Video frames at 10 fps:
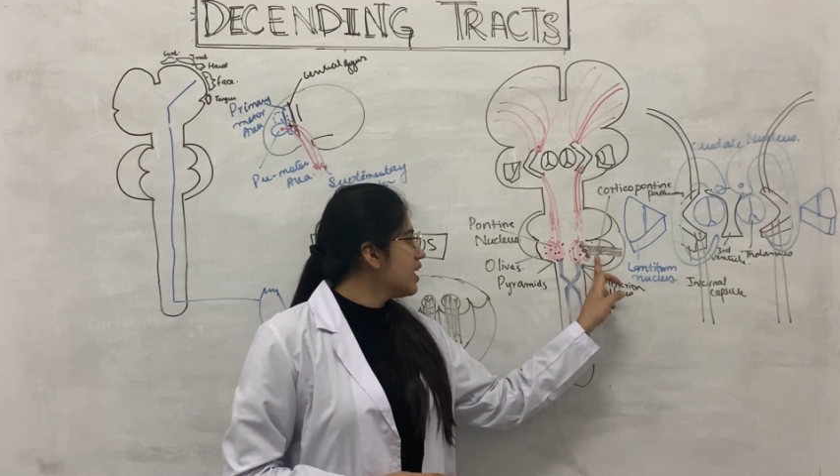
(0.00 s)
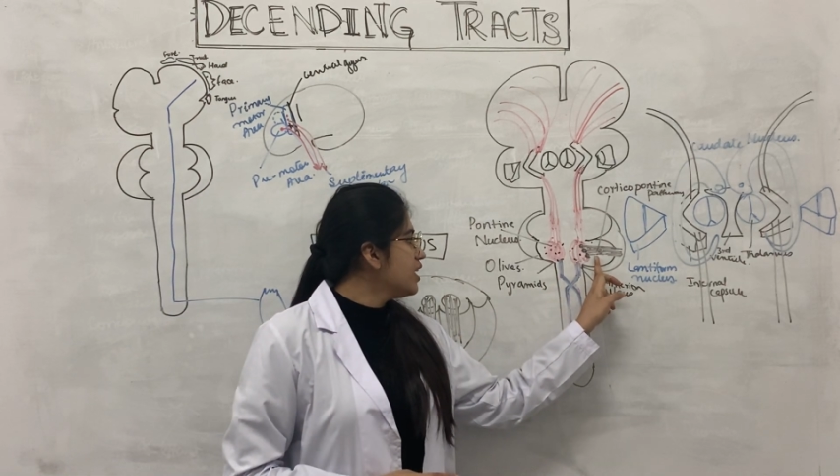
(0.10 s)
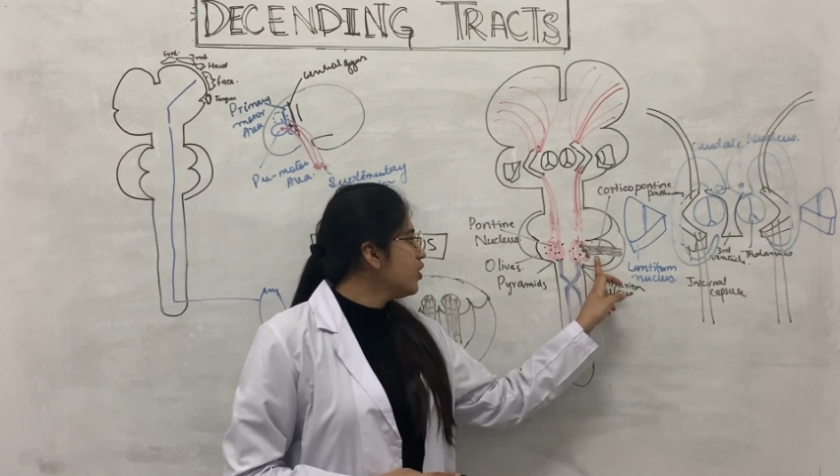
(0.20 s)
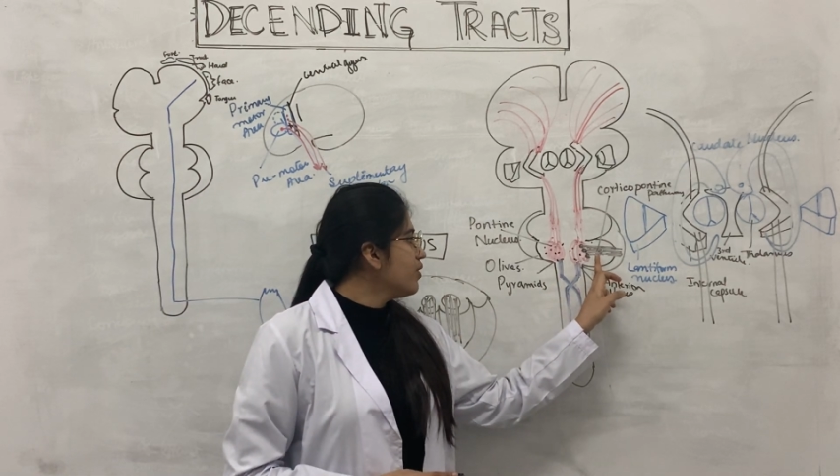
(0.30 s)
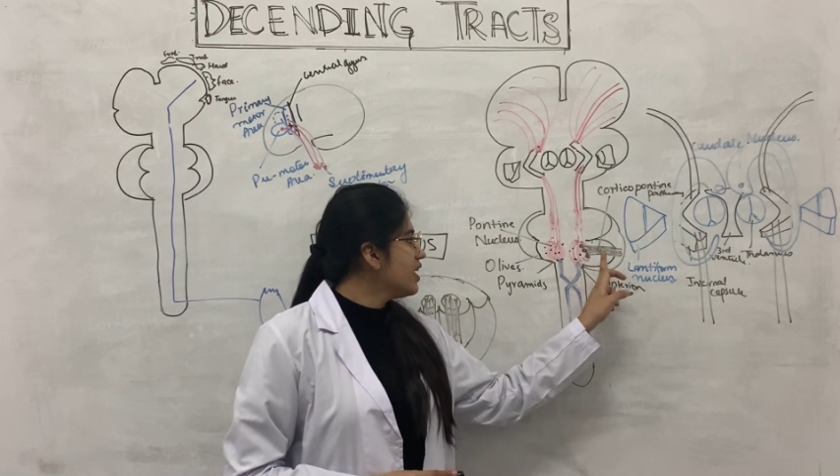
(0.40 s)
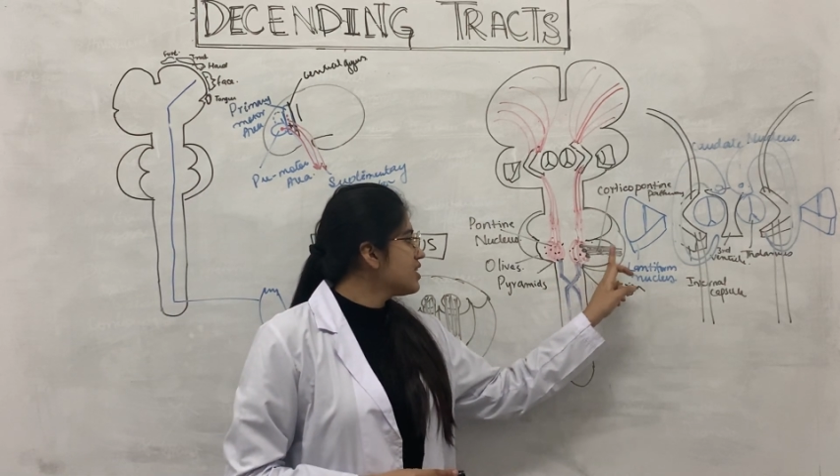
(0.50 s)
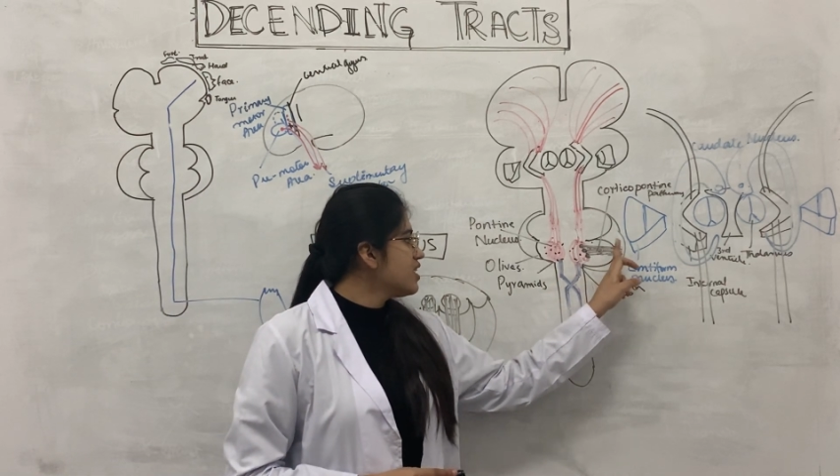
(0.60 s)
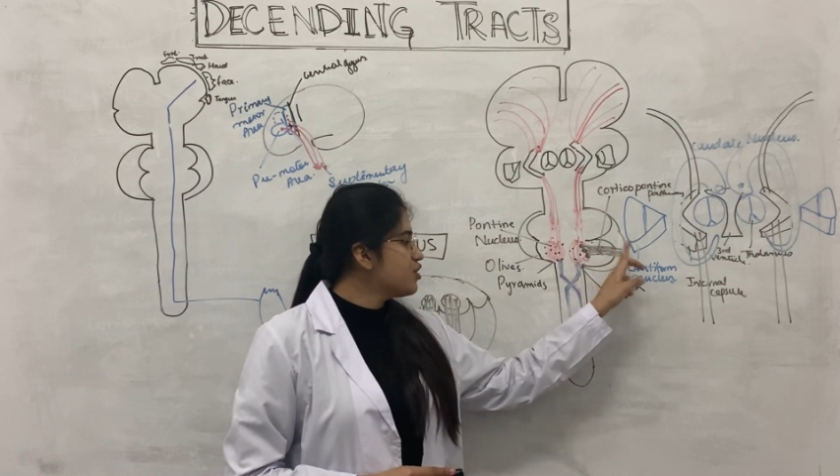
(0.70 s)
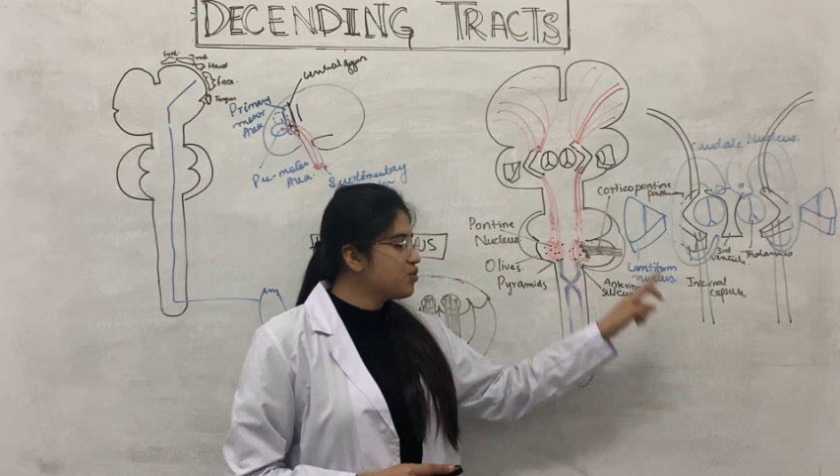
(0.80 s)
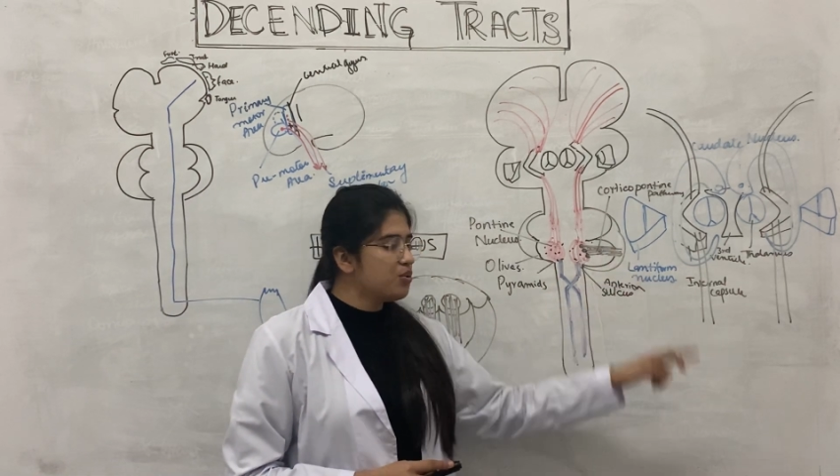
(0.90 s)

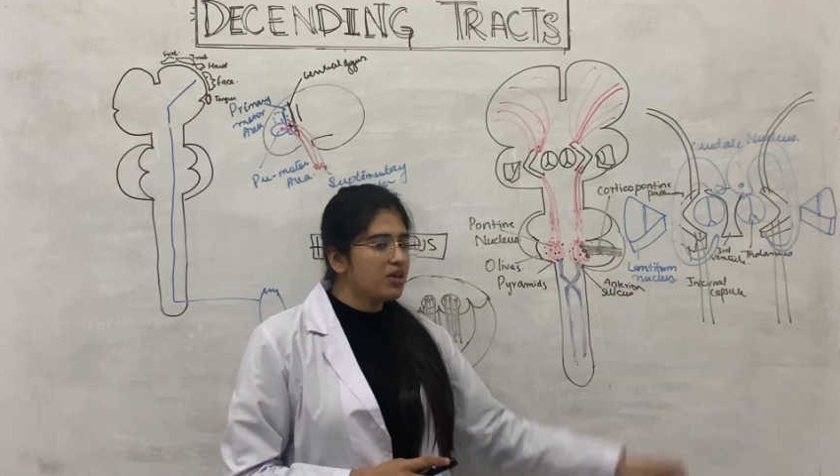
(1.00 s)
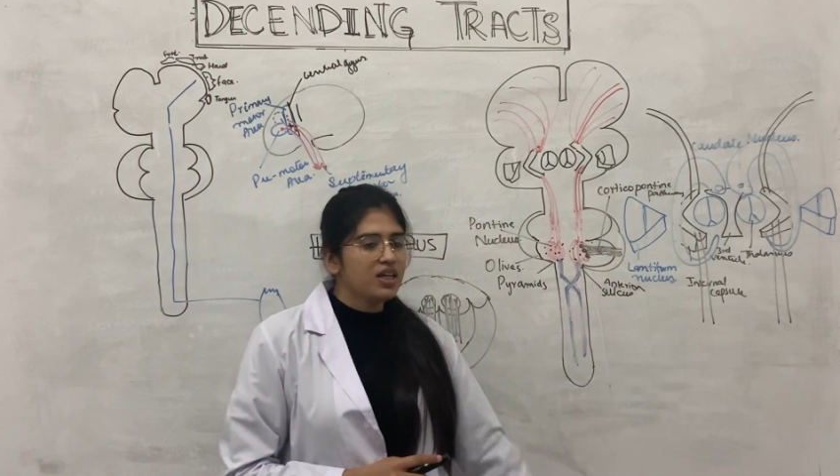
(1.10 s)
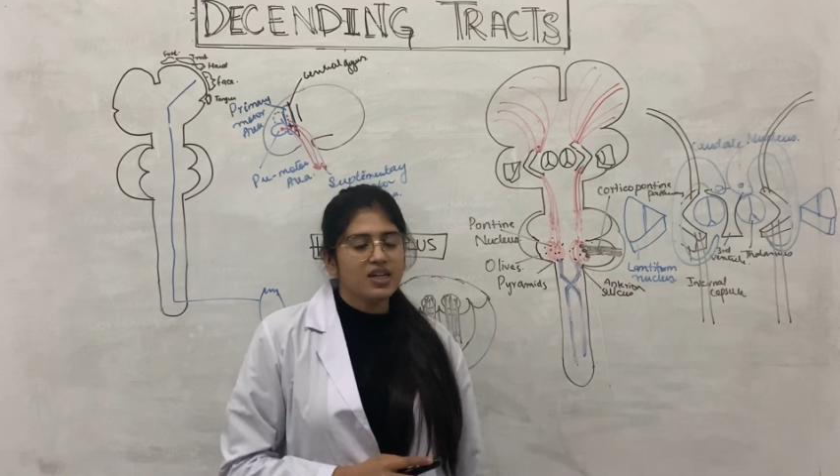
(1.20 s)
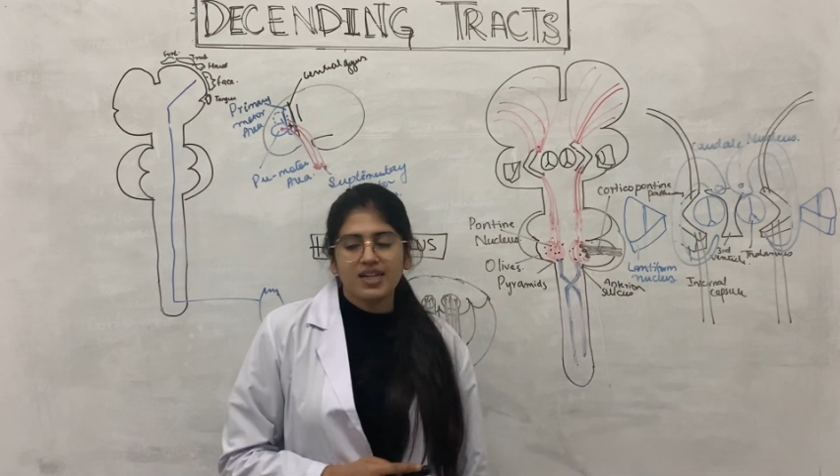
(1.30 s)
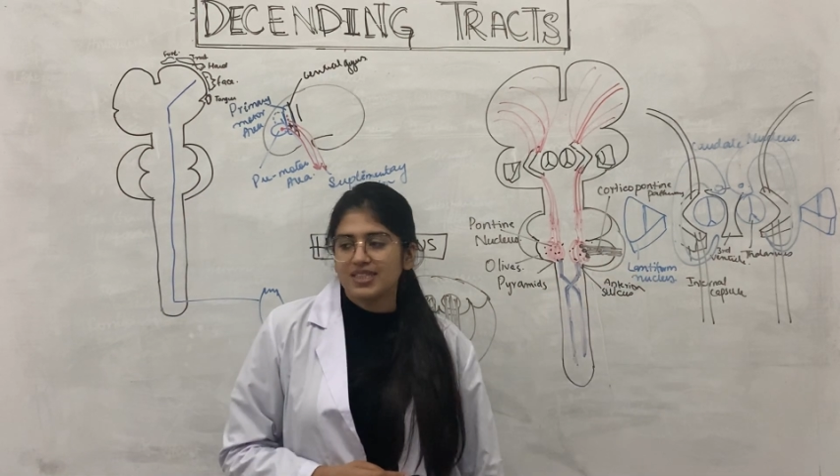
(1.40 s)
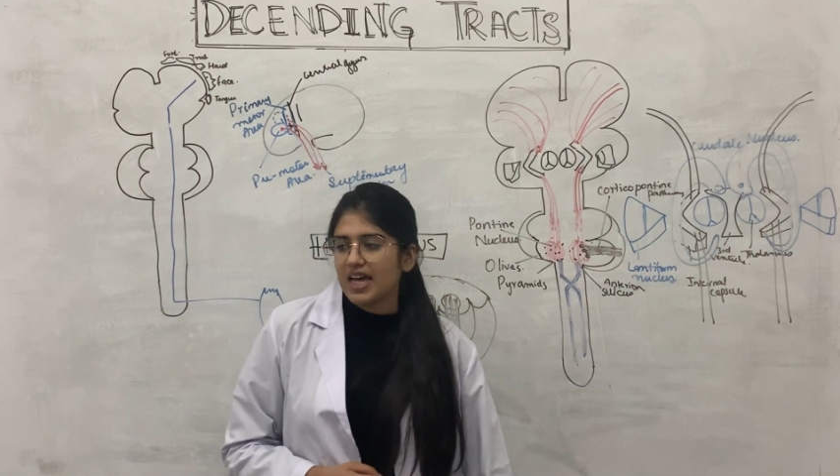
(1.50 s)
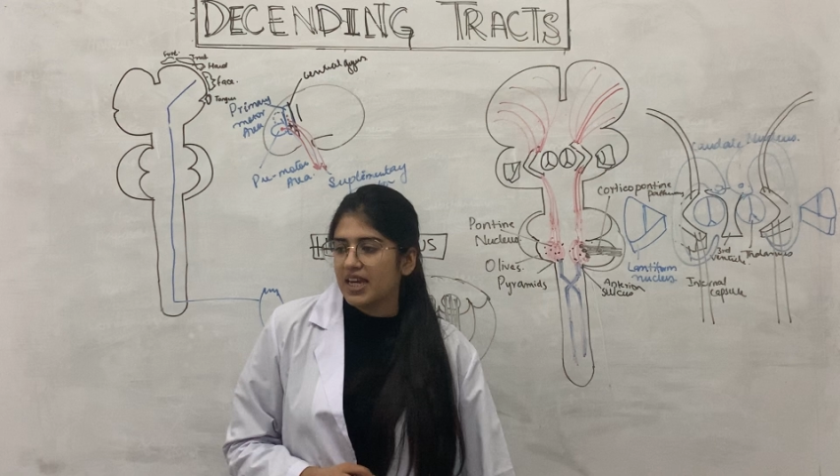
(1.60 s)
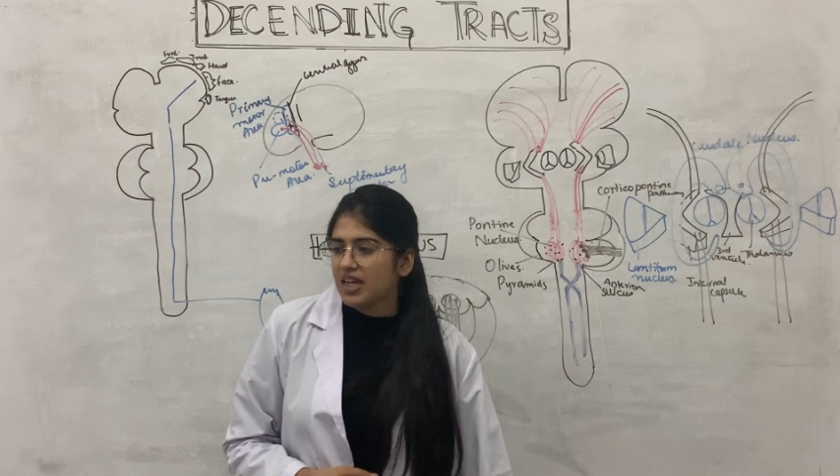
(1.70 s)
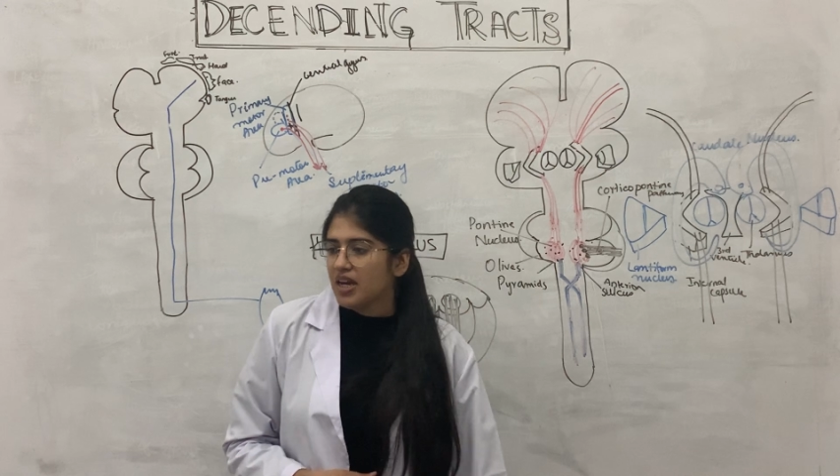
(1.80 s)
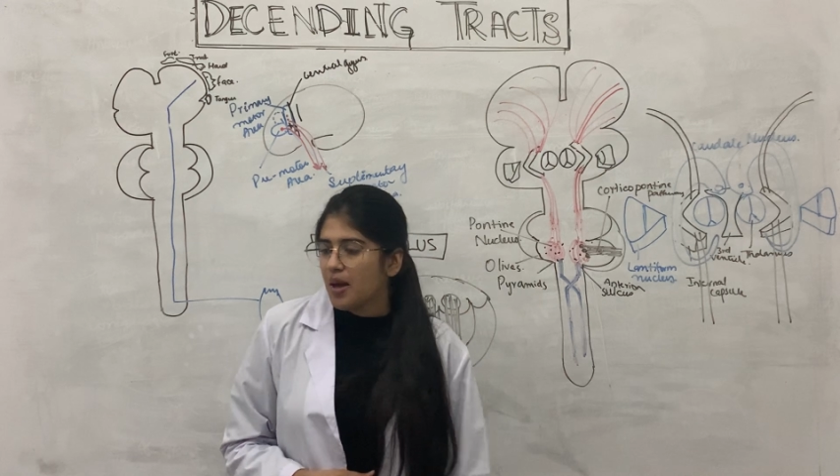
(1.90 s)
nucleuses to the
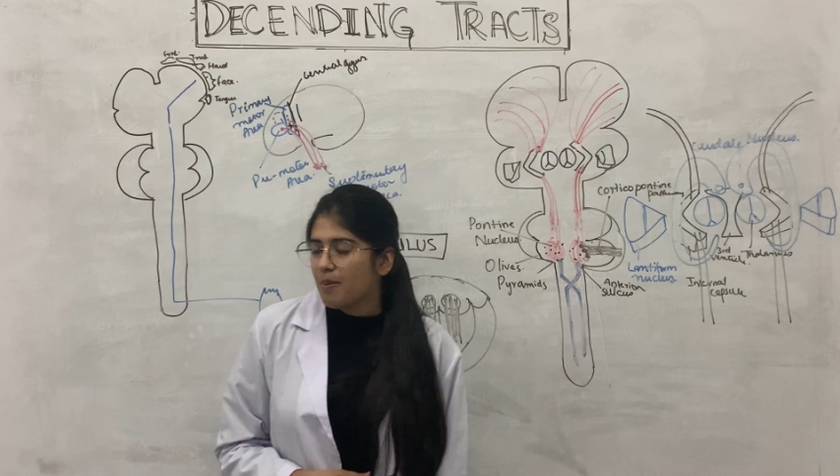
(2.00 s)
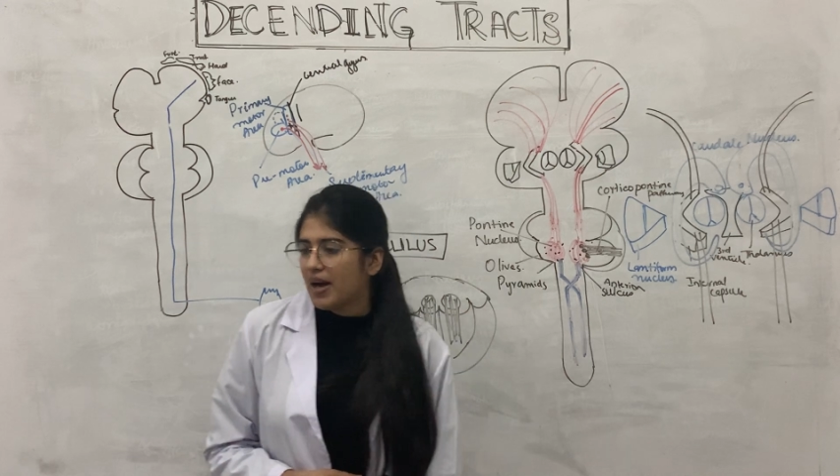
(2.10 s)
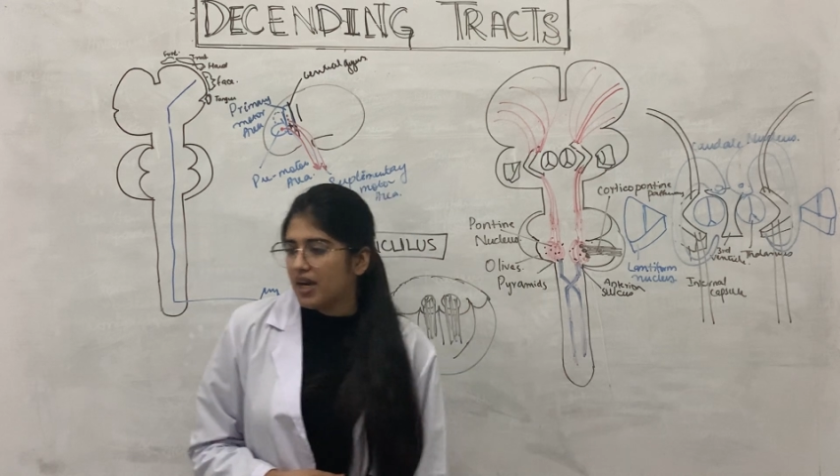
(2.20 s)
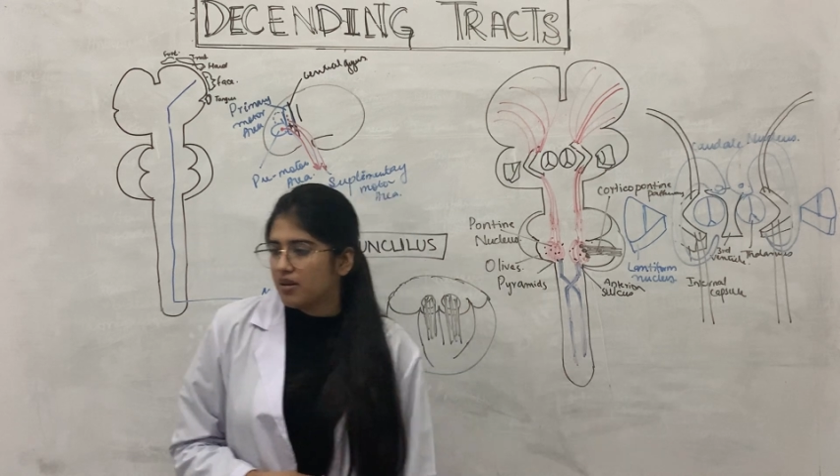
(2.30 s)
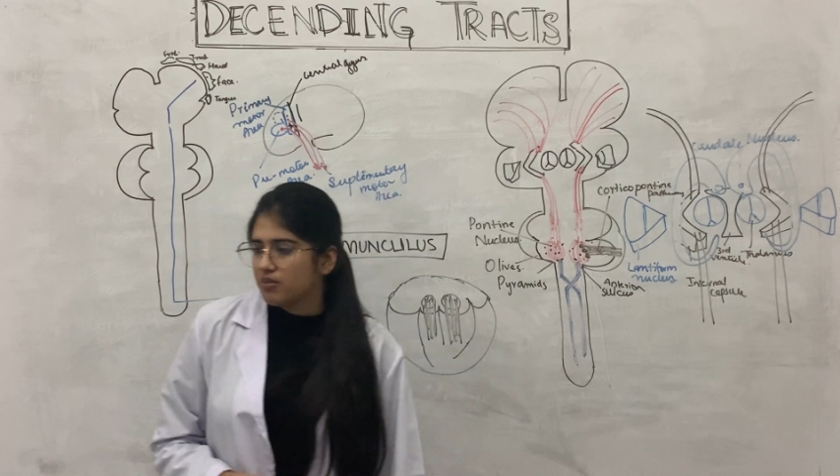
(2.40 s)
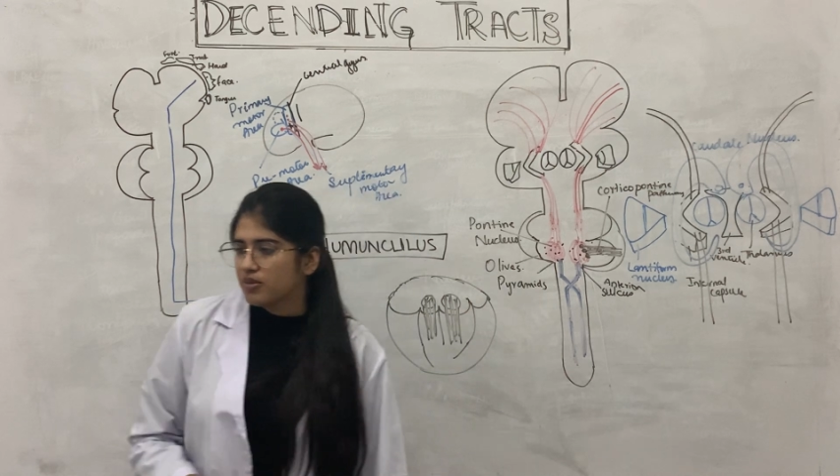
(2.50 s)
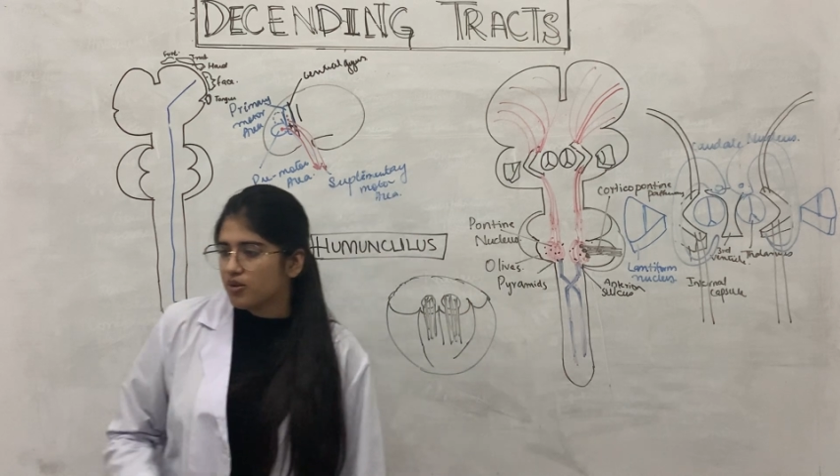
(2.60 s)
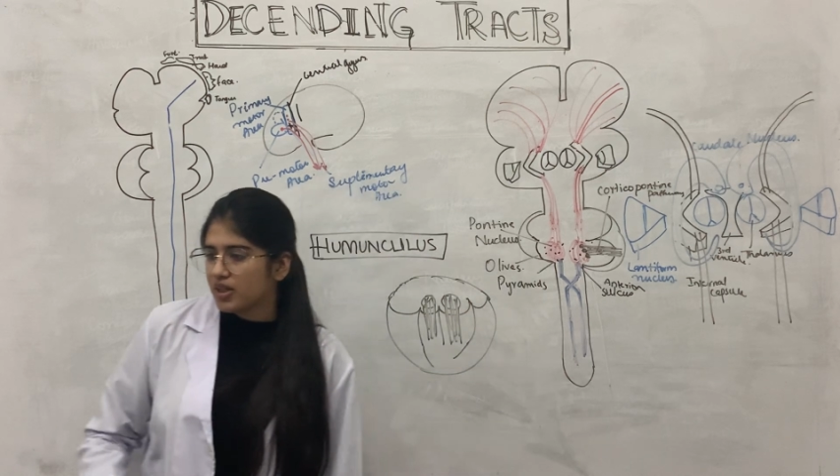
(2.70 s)
cerebellum.